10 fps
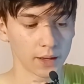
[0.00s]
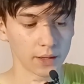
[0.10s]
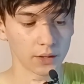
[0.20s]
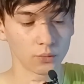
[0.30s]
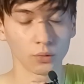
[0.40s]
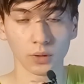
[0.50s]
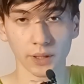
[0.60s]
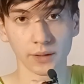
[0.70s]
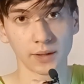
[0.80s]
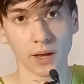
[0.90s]
He will
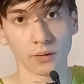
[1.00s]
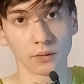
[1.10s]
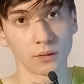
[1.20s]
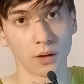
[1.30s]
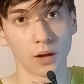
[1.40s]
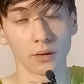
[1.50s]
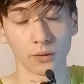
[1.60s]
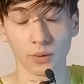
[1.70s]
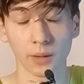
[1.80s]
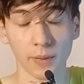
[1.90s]
lead us down
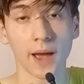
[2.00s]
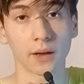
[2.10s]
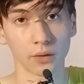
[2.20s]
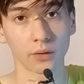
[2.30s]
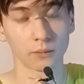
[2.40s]
the right path.